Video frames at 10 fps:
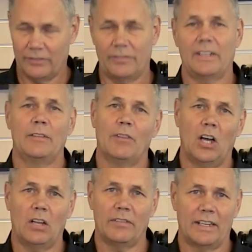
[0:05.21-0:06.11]
have
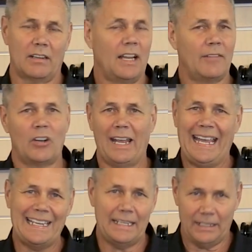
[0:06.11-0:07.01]
evolved that will cover
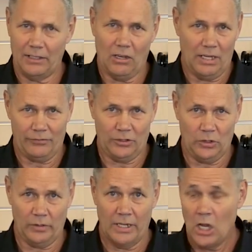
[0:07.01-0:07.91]
any need
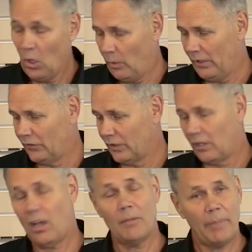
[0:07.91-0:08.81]
off-road, whether it's a
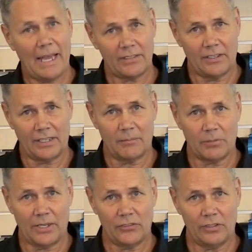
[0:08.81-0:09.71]
compact air
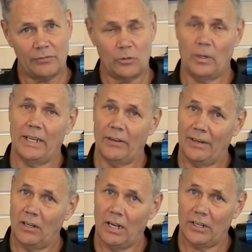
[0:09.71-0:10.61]
compressor for running your
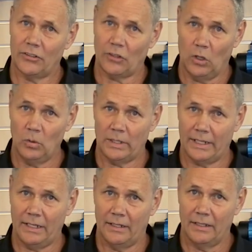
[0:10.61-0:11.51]
air lockers
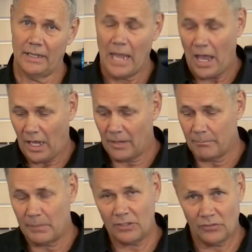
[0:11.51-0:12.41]
only, a
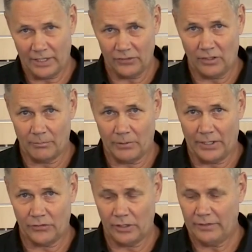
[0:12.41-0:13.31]
mid-size
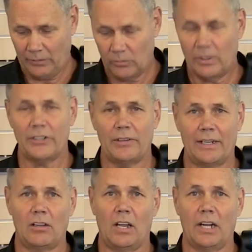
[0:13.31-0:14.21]
compressor that will run your
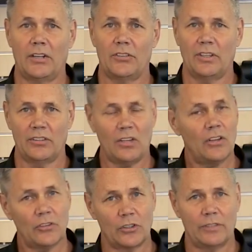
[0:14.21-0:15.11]
air lockers and is
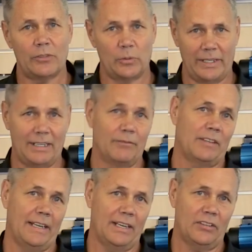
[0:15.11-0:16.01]
also good for
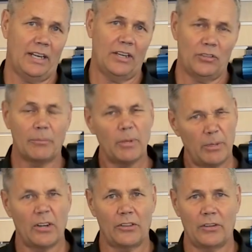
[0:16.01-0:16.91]
re-inflating tires up to
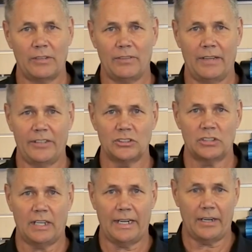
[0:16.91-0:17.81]
about a 35-inch
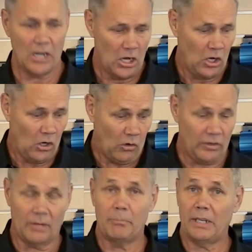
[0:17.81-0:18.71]
tire, or
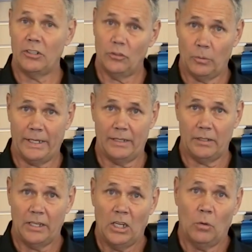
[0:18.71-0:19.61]
the big twin,
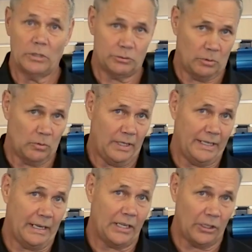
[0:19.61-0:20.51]
which will
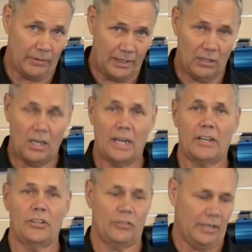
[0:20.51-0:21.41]
run your air
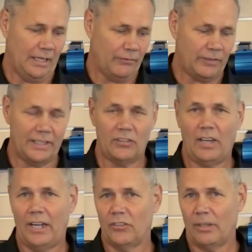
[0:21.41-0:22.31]
lockers, inflate
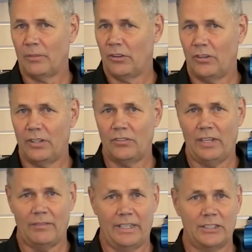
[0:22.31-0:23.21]
tires up to
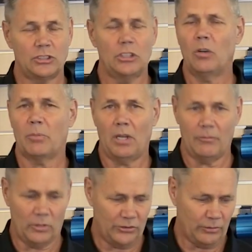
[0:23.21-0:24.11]
37-inch, no
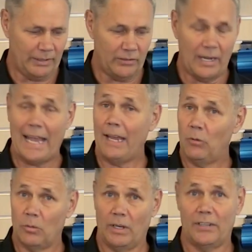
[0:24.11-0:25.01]
problem whatsoever, and
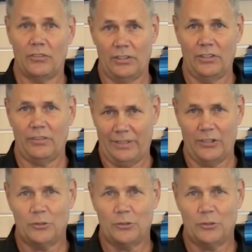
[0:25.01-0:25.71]
will run a series of air